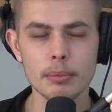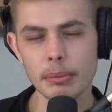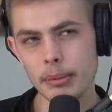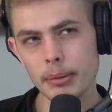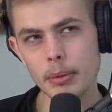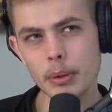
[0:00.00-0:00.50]

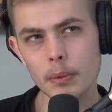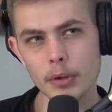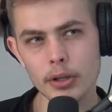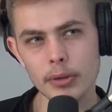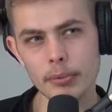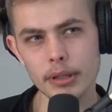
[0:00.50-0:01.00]
maybe we
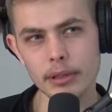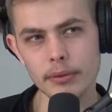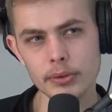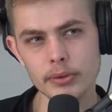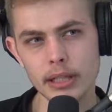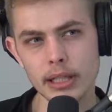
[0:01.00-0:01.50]
were in
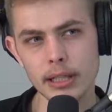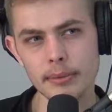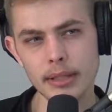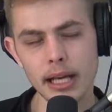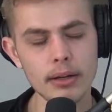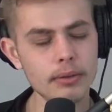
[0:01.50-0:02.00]
medieval times.
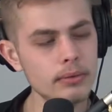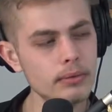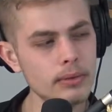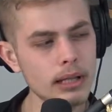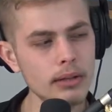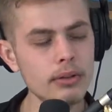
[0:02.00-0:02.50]
I don't,
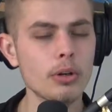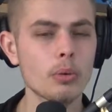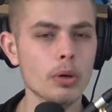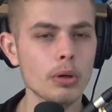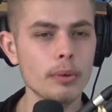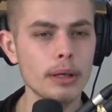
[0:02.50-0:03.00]
I don't know,
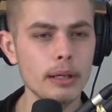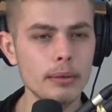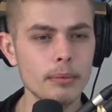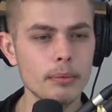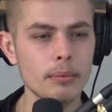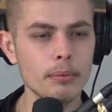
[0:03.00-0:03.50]
were we?
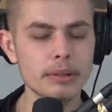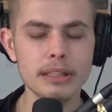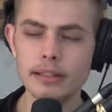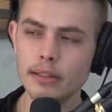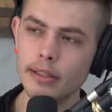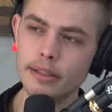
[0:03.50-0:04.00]
But
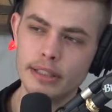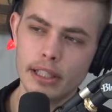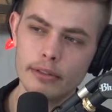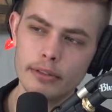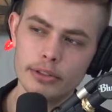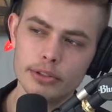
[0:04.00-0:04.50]
didn't they
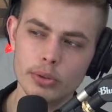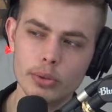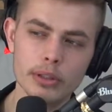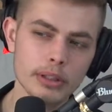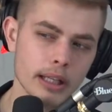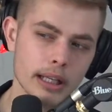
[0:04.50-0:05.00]
discover
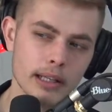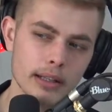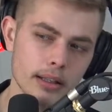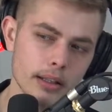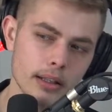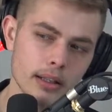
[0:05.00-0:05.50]
sword like,
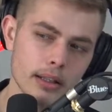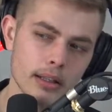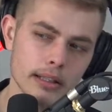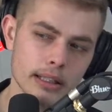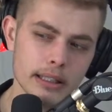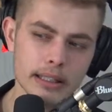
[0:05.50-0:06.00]

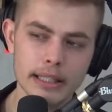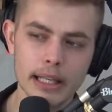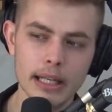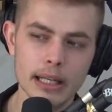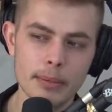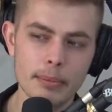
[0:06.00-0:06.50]
and they
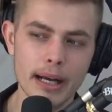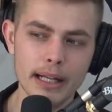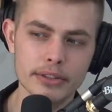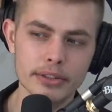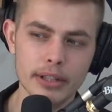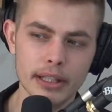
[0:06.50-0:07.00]
dated it back
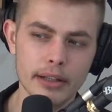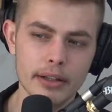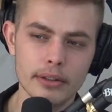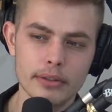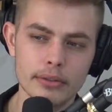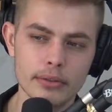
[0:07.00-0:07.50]
to like,
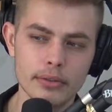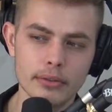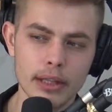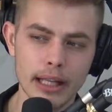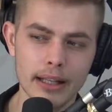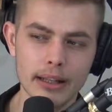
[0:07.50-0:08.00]

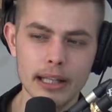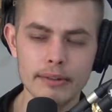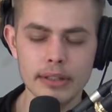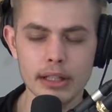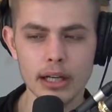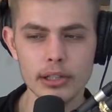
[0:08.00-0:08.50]
like
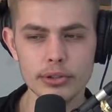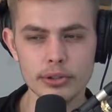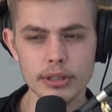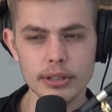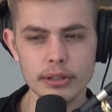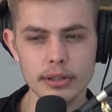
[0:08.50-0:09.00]

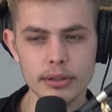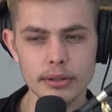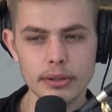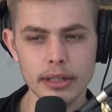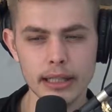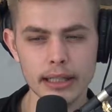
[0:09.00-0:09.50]
1100,
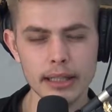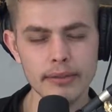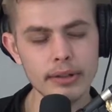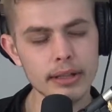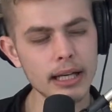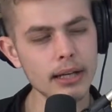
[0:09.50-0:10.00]
like
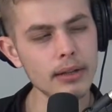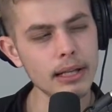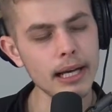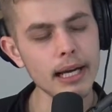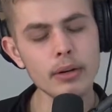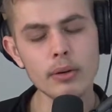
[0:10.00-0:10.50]
11,000.
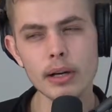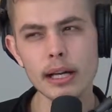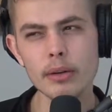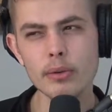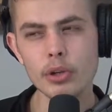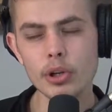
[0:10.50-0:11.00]
Like I don't, I
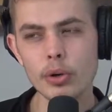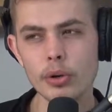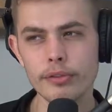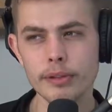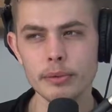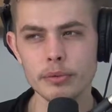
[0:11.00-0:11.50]
don't know
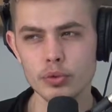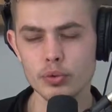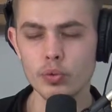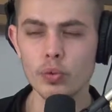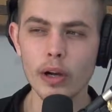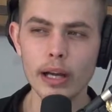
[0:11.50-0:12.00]
if he was
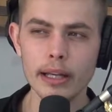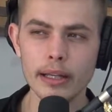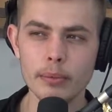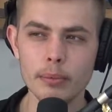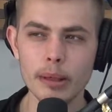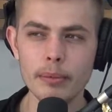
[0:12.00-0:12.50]
right.
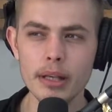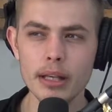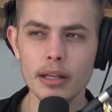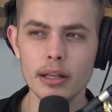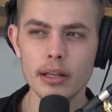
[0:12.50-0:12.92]
Maybe,